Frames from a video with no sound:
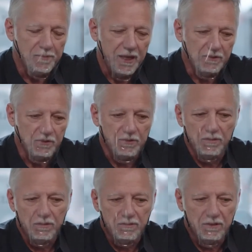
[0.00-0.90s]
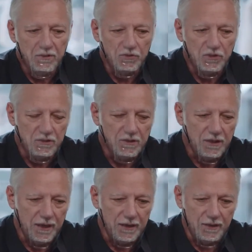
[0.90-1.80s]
And so the notion that